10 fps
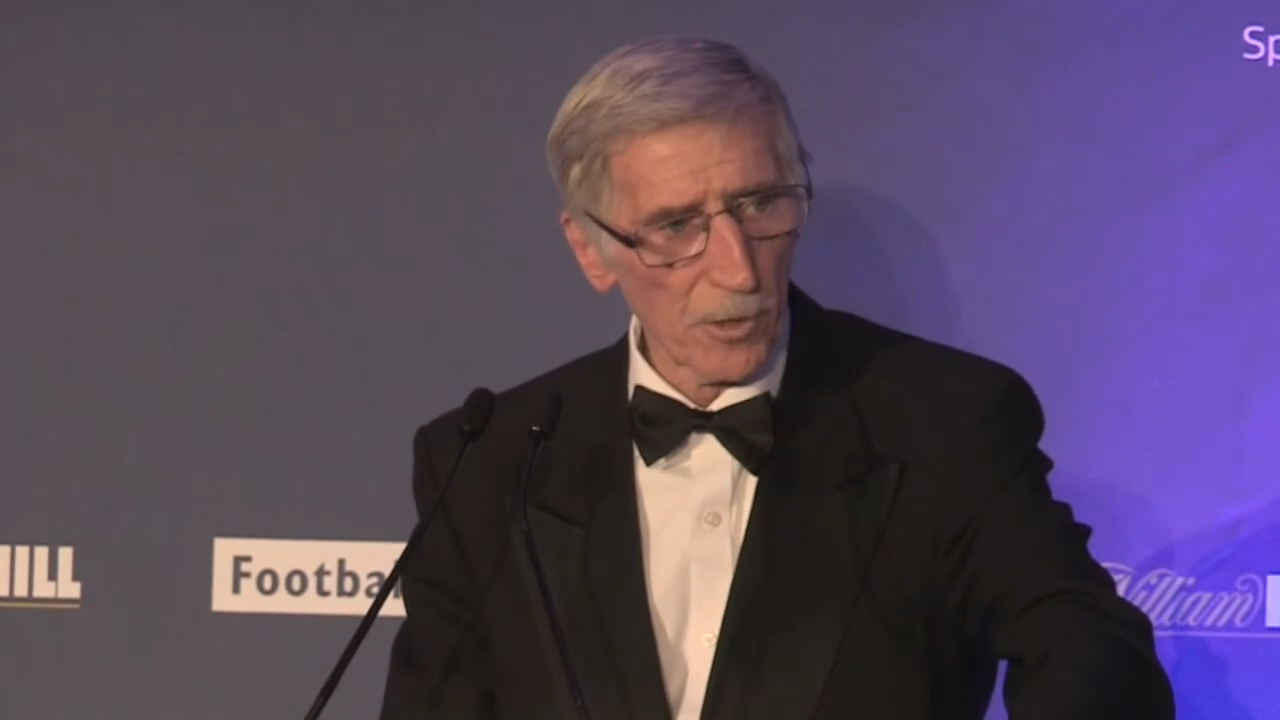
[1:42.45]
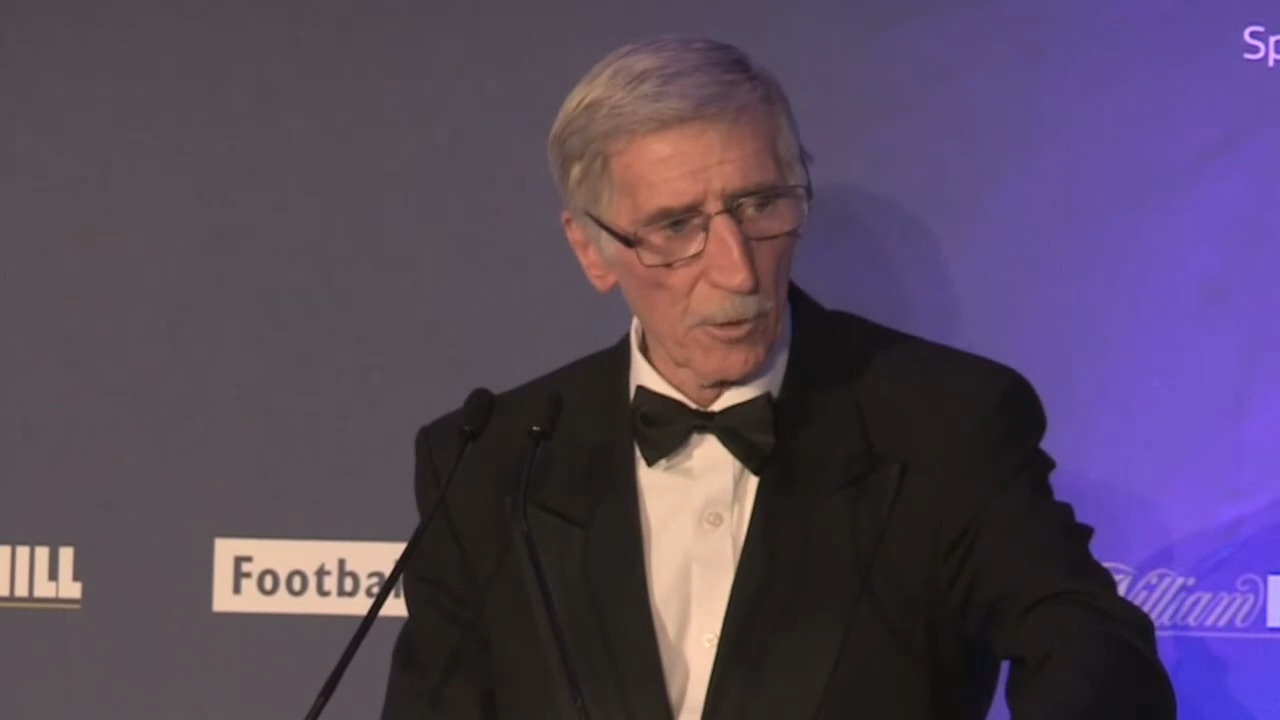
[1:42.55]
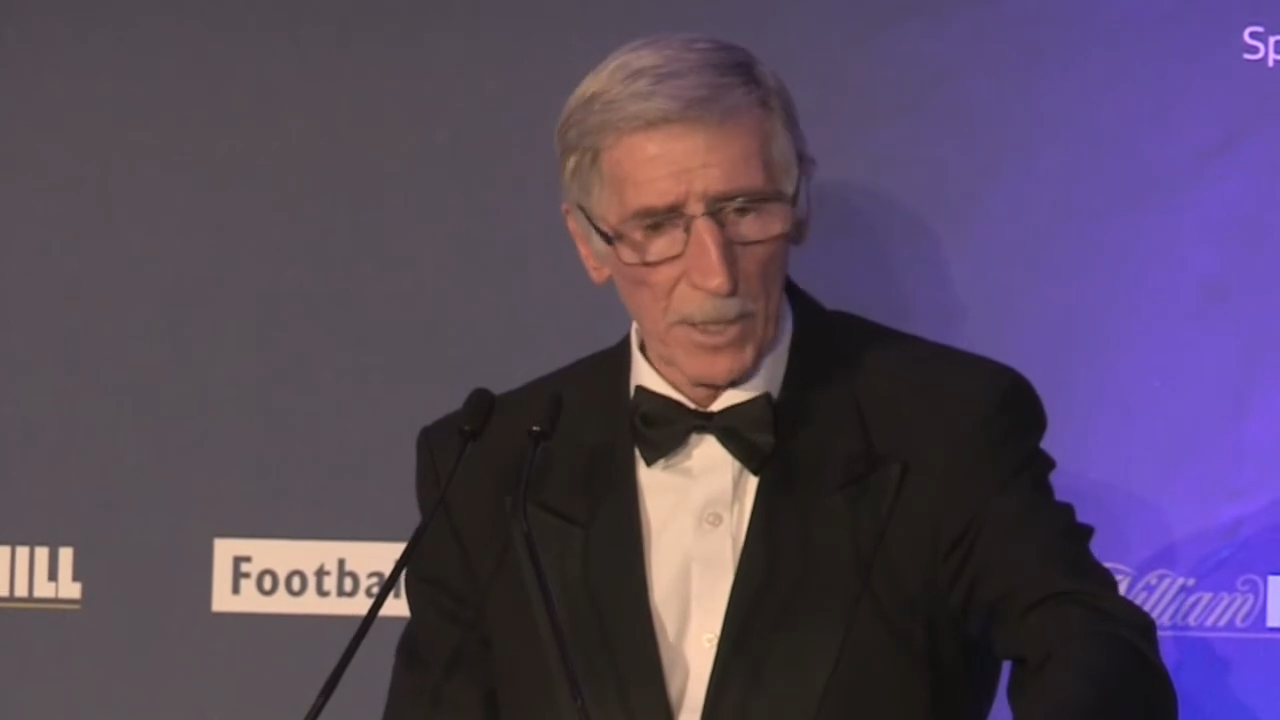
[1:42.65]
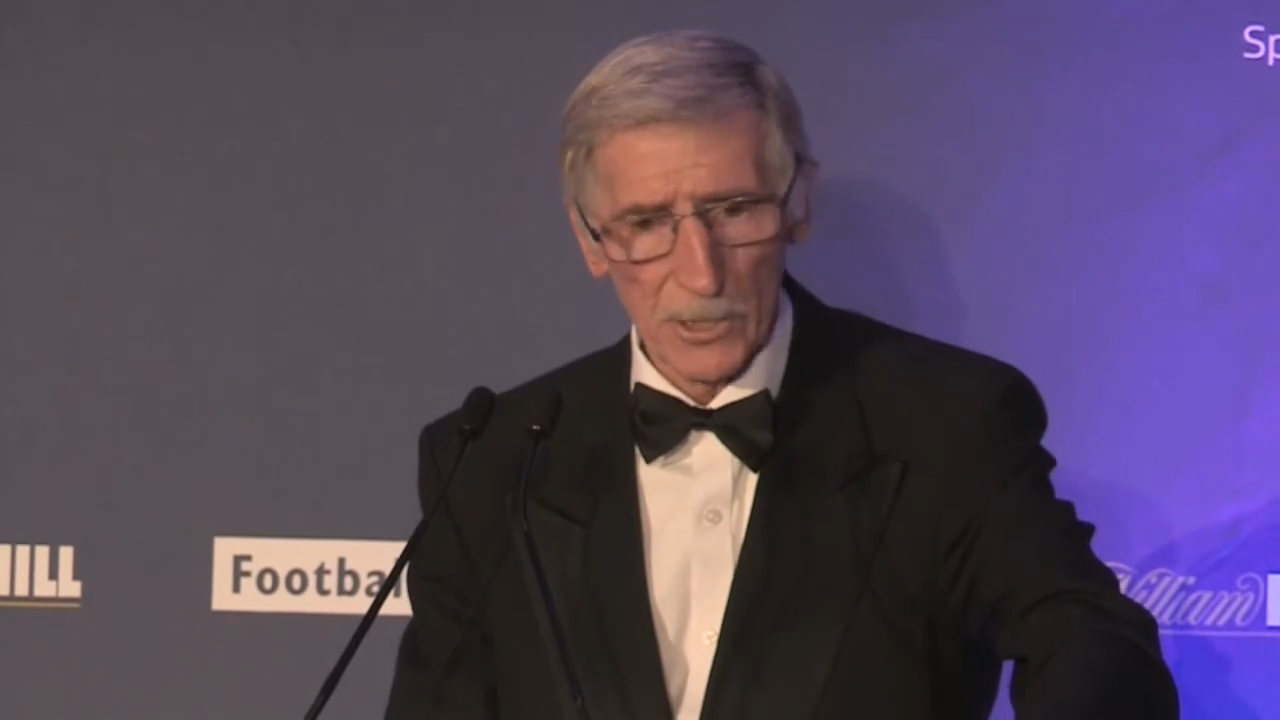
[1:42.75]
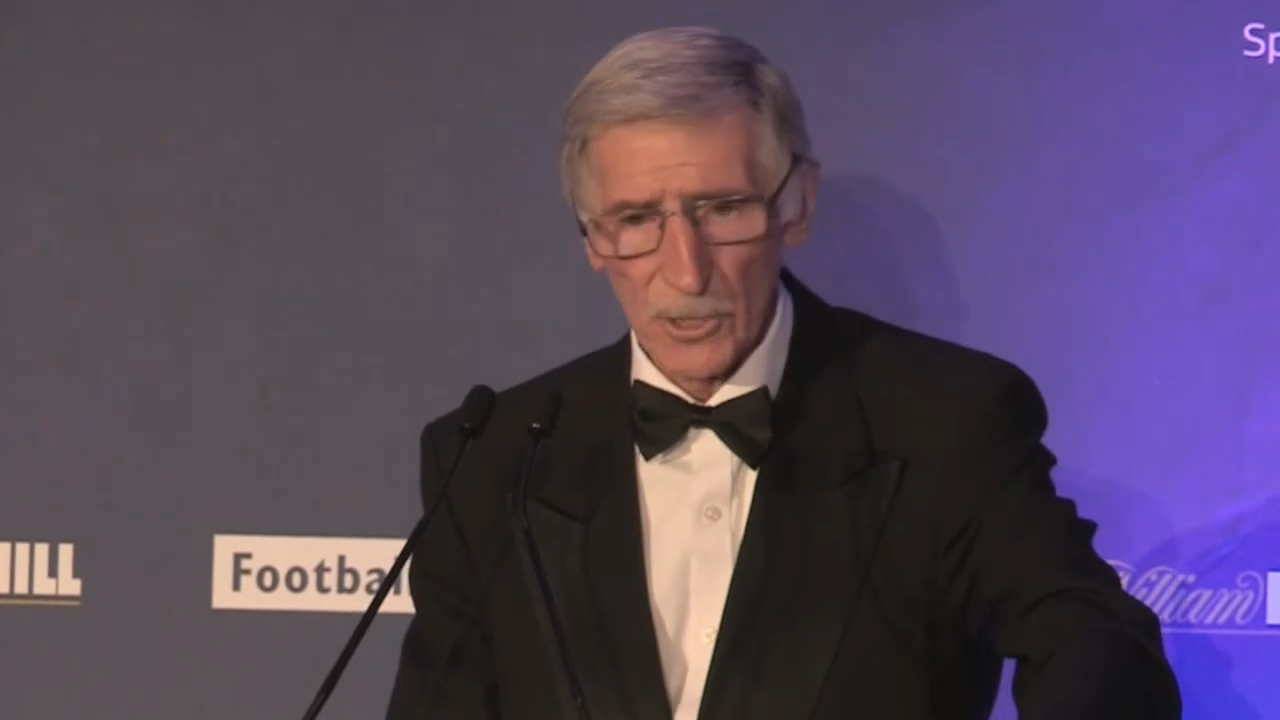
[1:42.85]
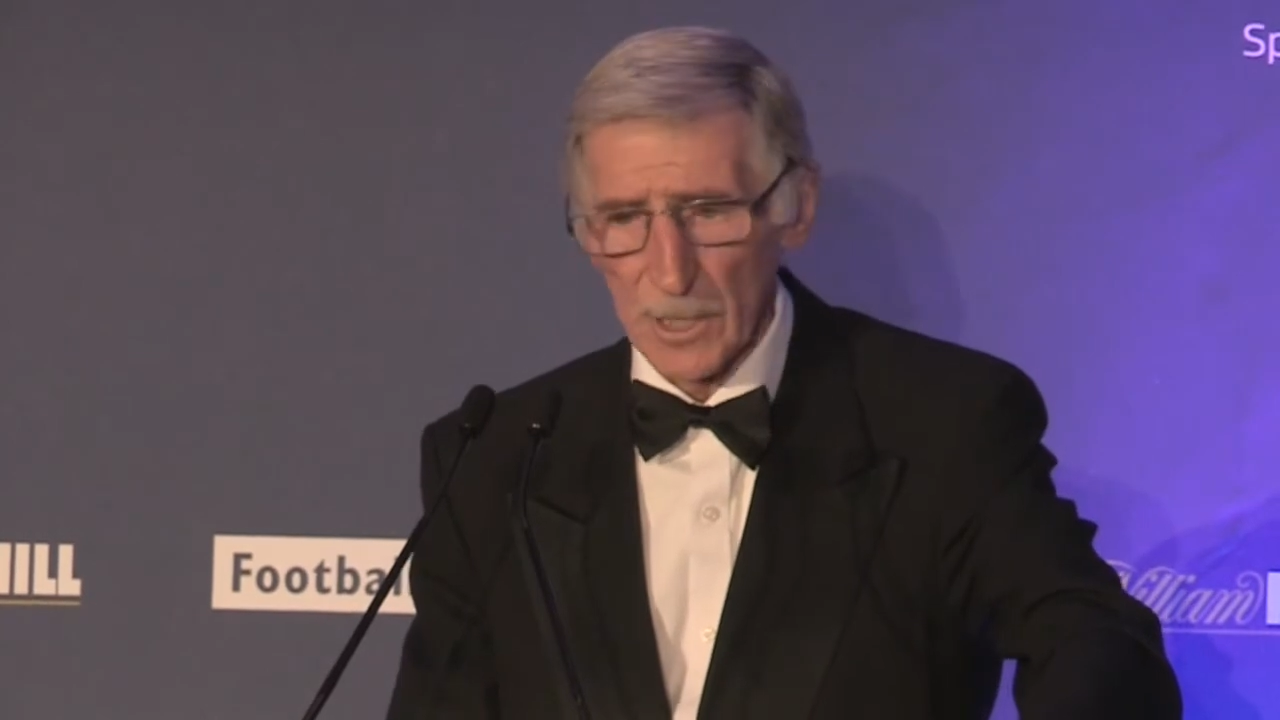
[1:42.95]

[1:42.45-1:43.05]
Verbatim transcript: our manager,